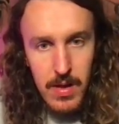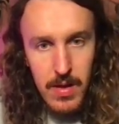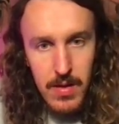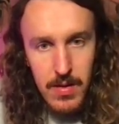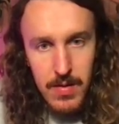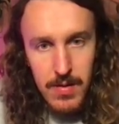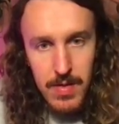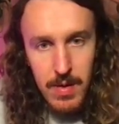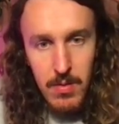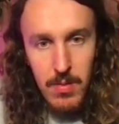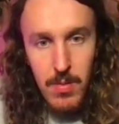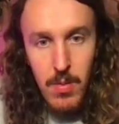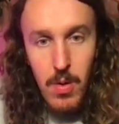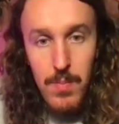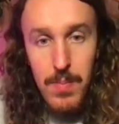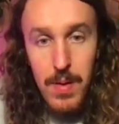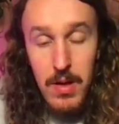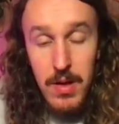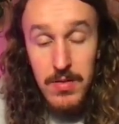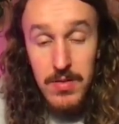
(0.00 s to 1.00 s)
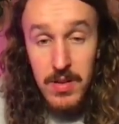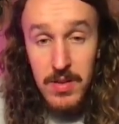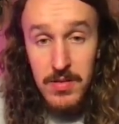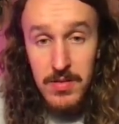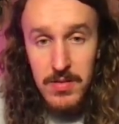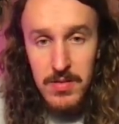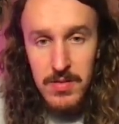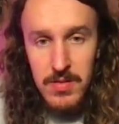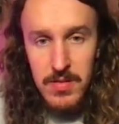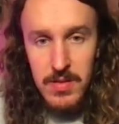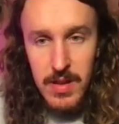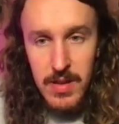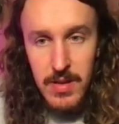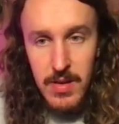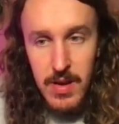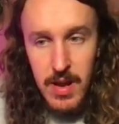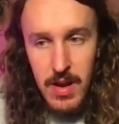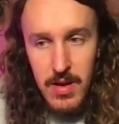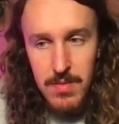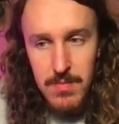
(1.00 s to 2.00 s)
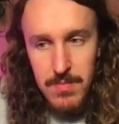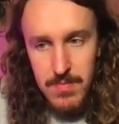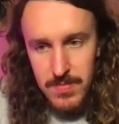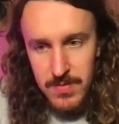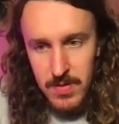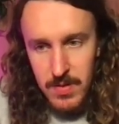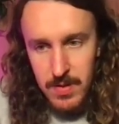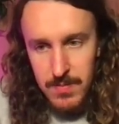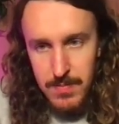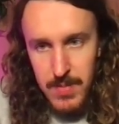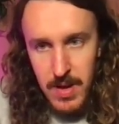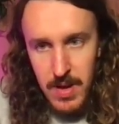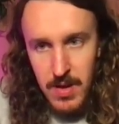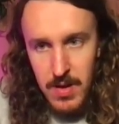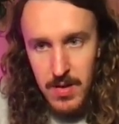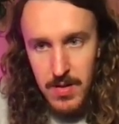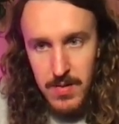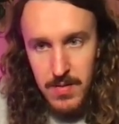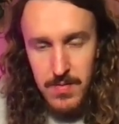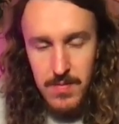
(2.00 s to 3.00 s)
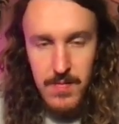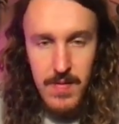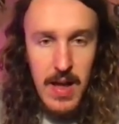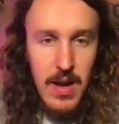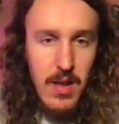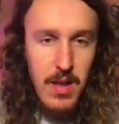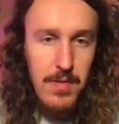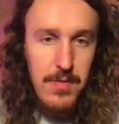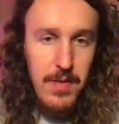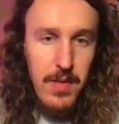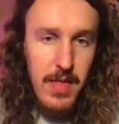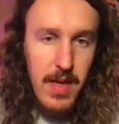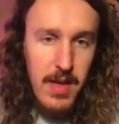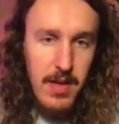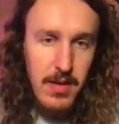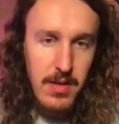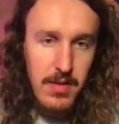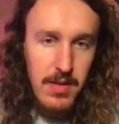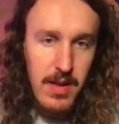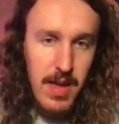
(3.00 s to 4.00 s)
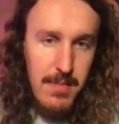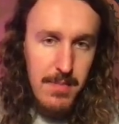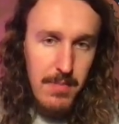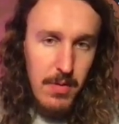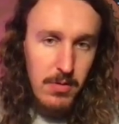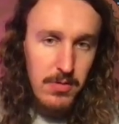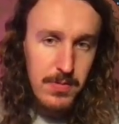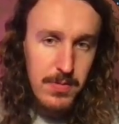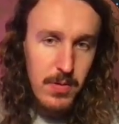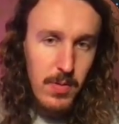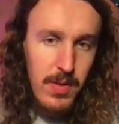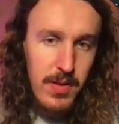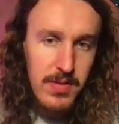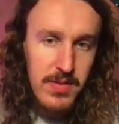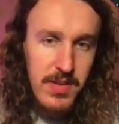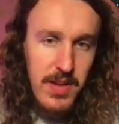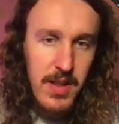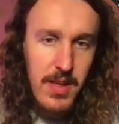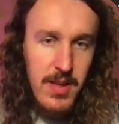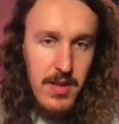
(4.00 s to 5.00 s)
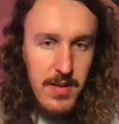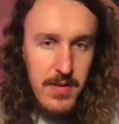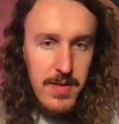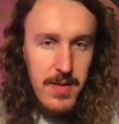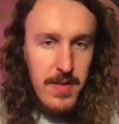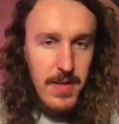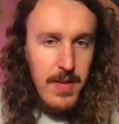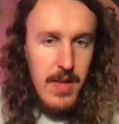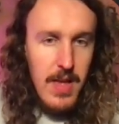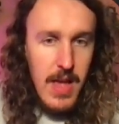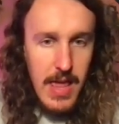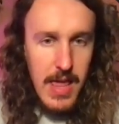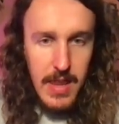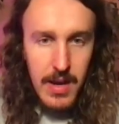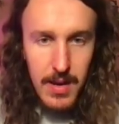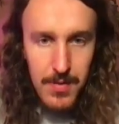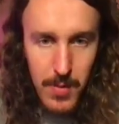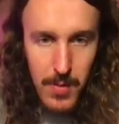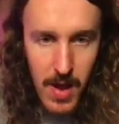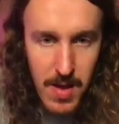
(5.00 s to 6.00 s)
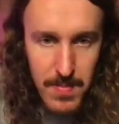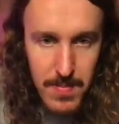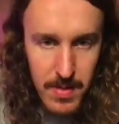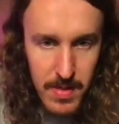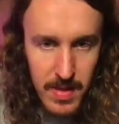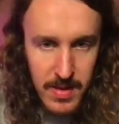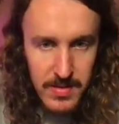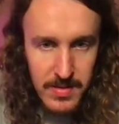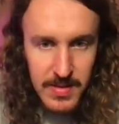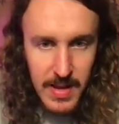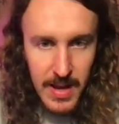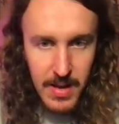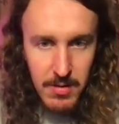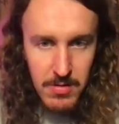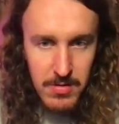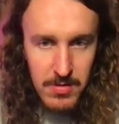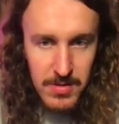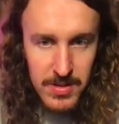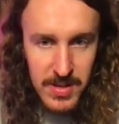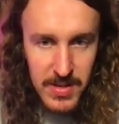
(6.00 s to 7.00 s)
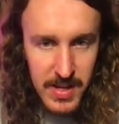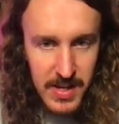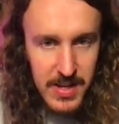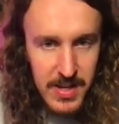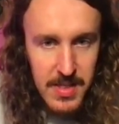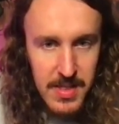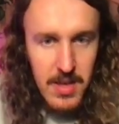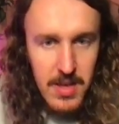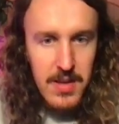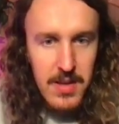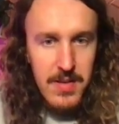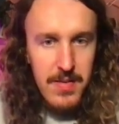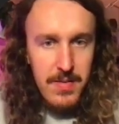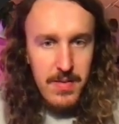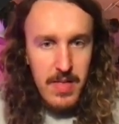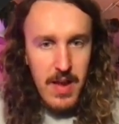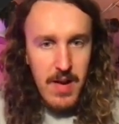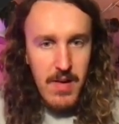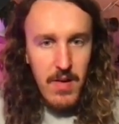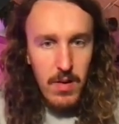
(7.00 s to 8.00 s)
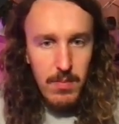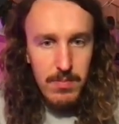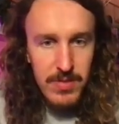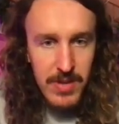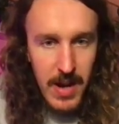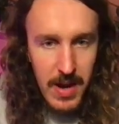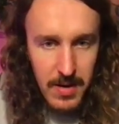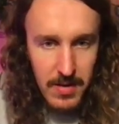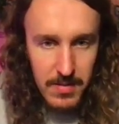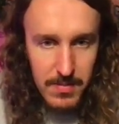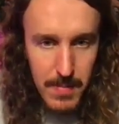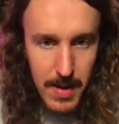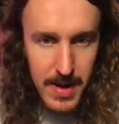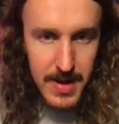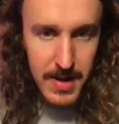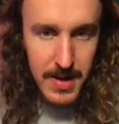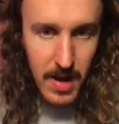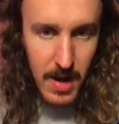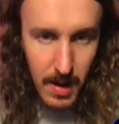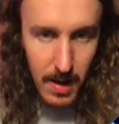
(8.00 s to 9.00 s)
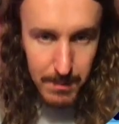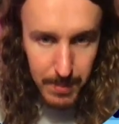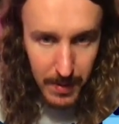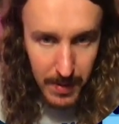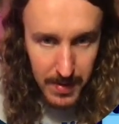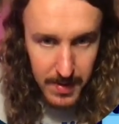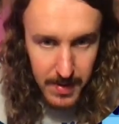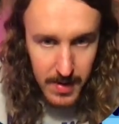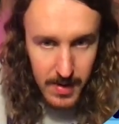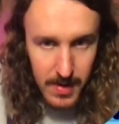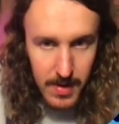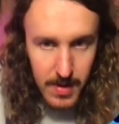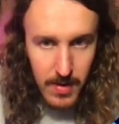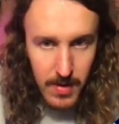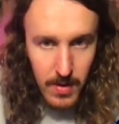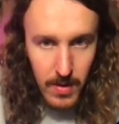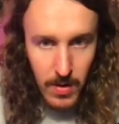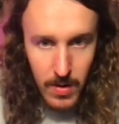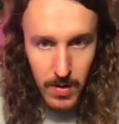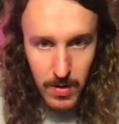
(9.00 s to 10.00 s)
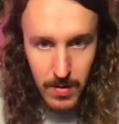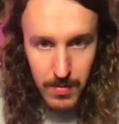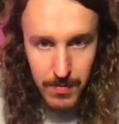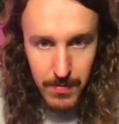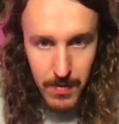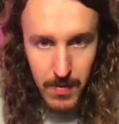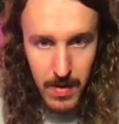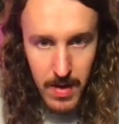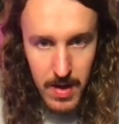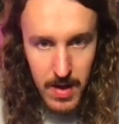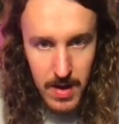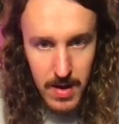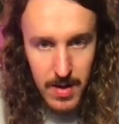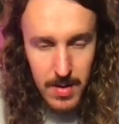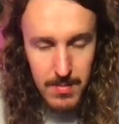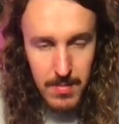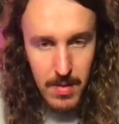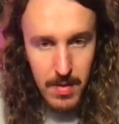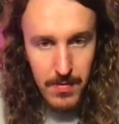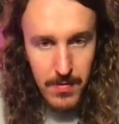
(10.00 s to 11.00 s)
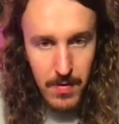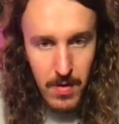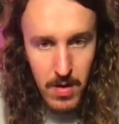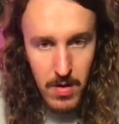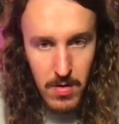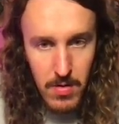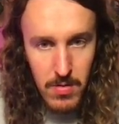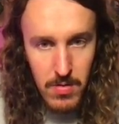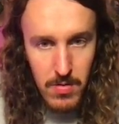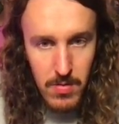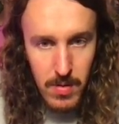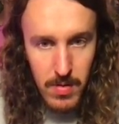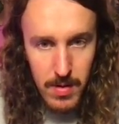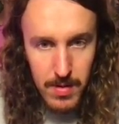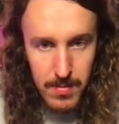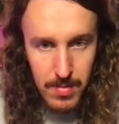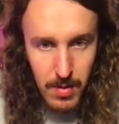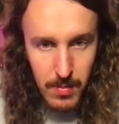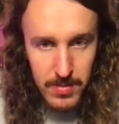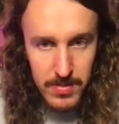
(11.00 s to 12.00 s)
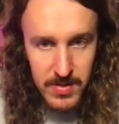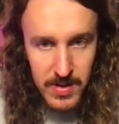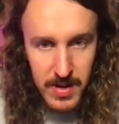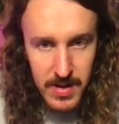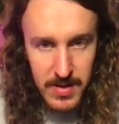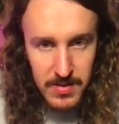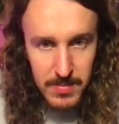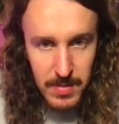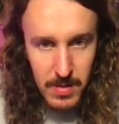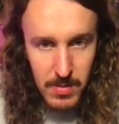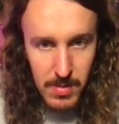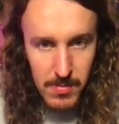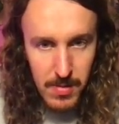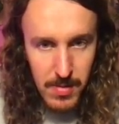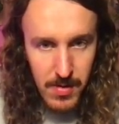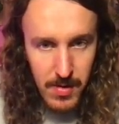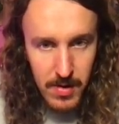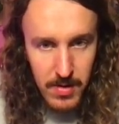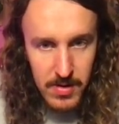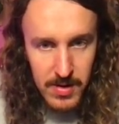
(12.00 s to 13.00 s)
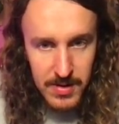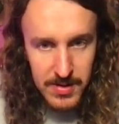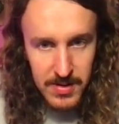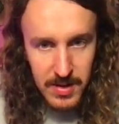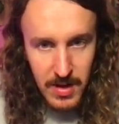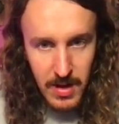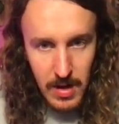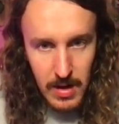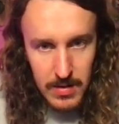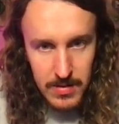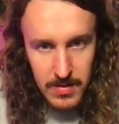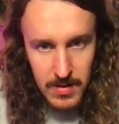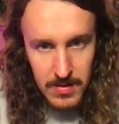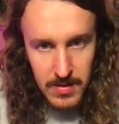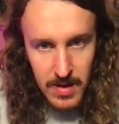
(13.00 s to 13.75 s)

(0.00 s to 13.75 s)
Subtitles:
If there were more poses and you had a bigger value for that, you'd get multiple ones in here. And then if we open these out, you'll see that they're an object made up of a few properties, but the one we're interested in is this